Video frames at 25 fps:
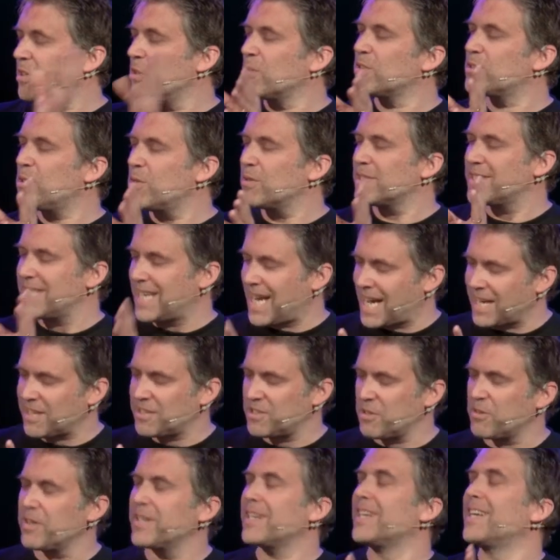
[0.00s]
Luke talks in Acts,
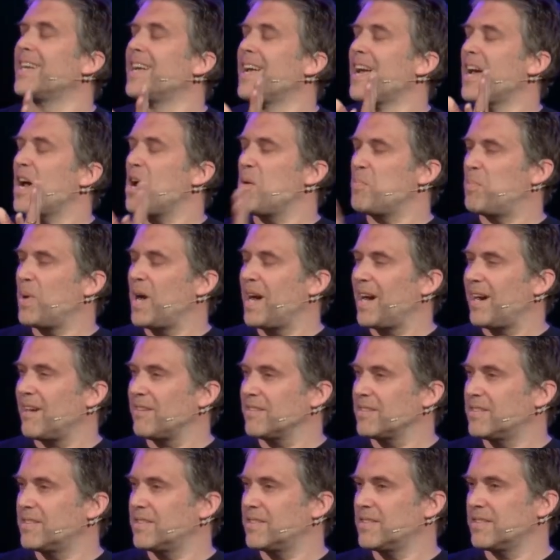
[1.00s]
sorry,
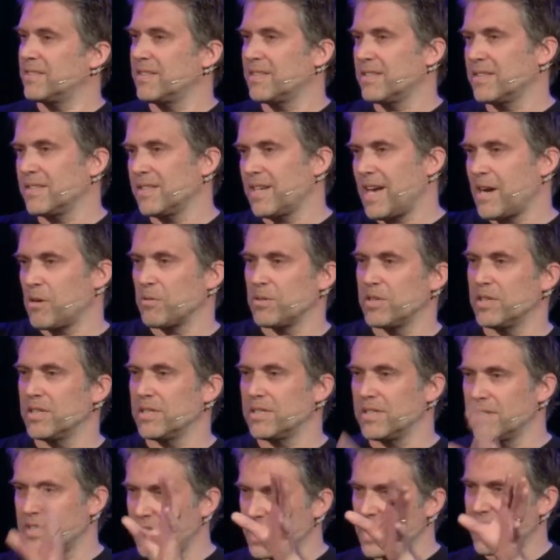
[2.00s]
about
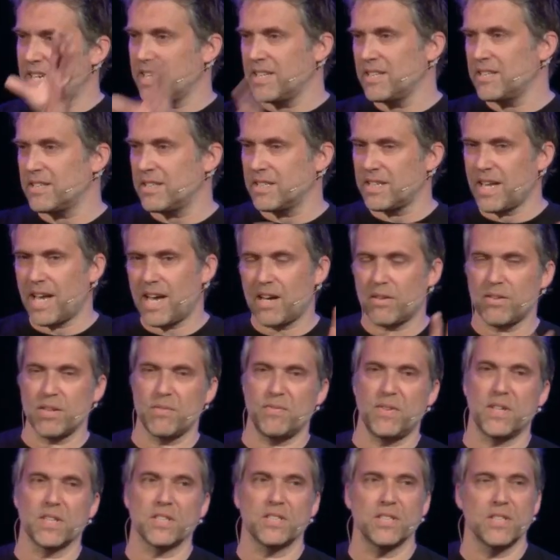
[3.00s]
elders and deacons and how they
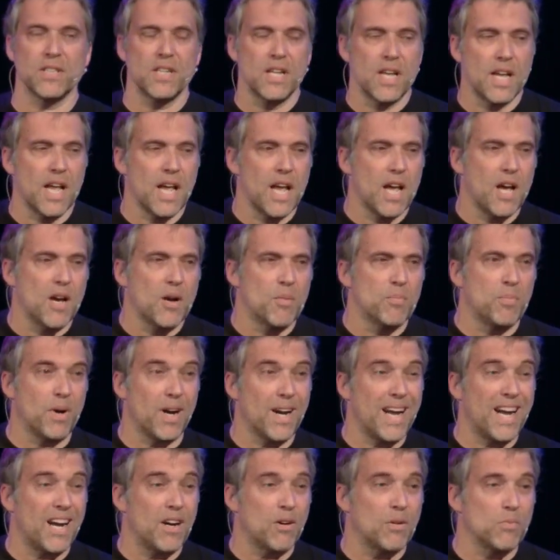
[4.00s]
function, but
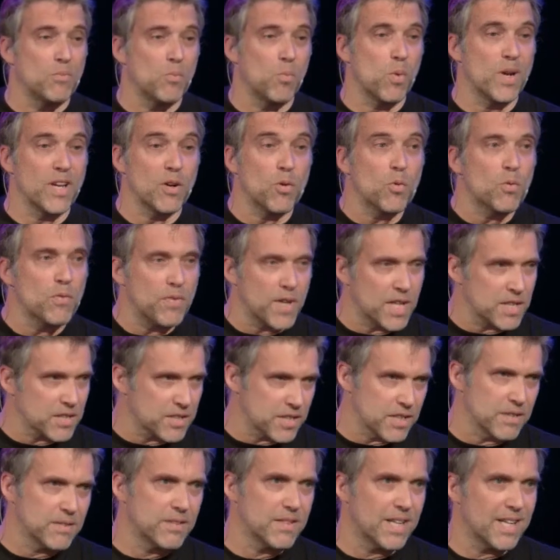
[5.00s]
how we all
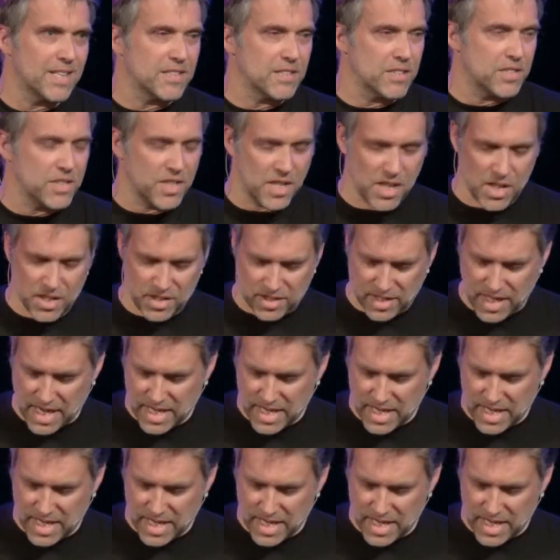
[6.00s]
function as a church.